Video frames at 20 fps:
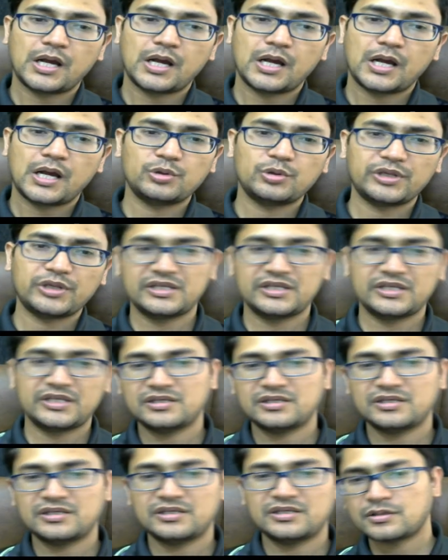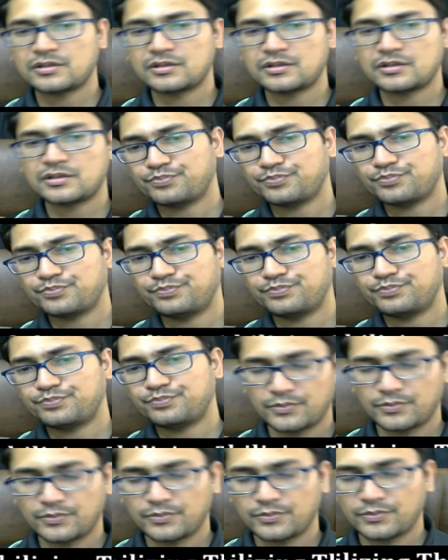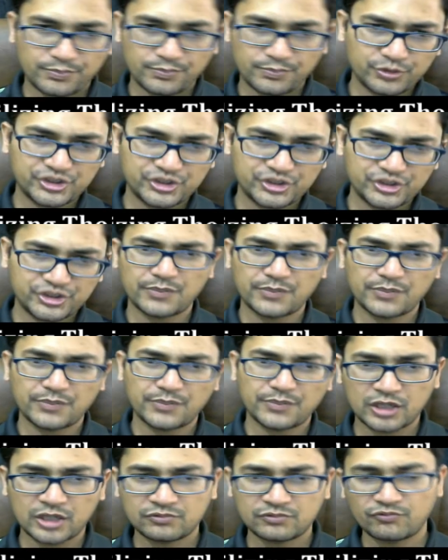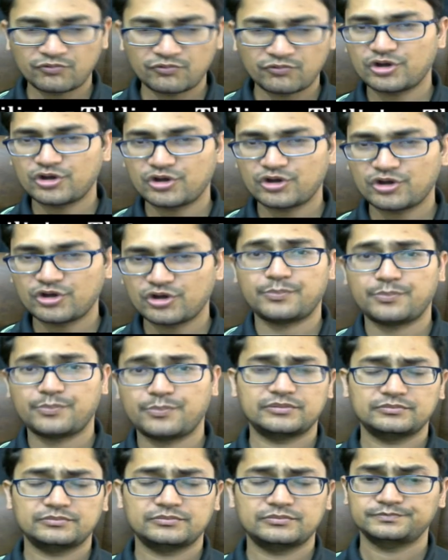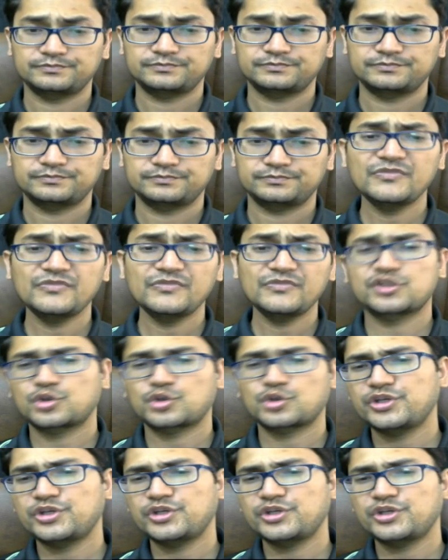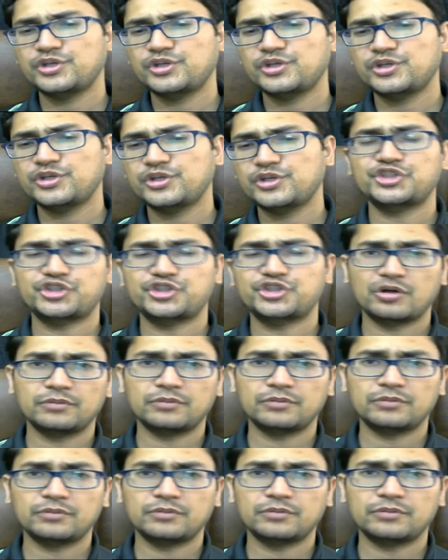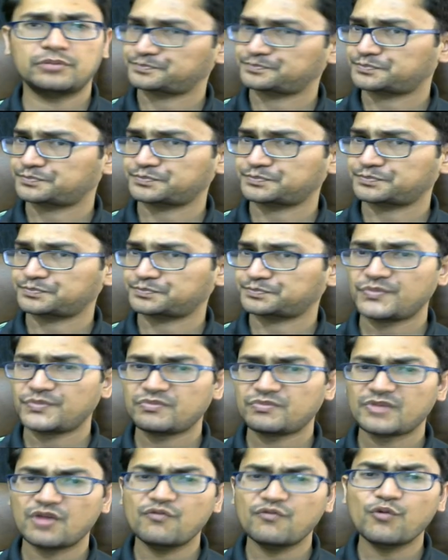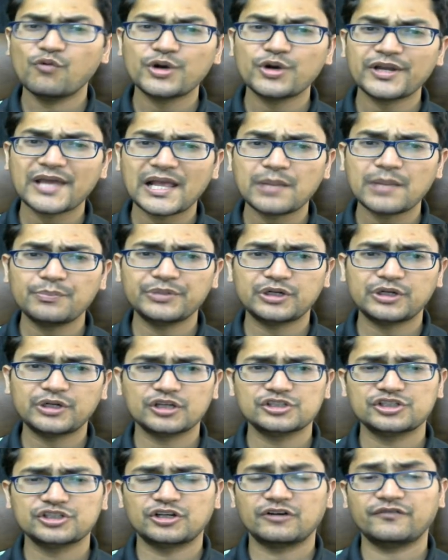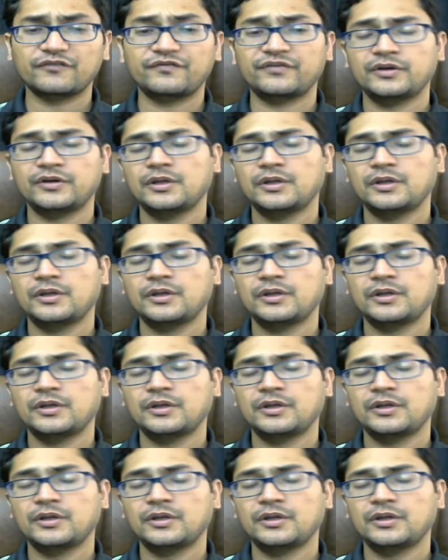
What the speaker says: Okay, here pushing a pawn won't help, so here pawn storm won't help because of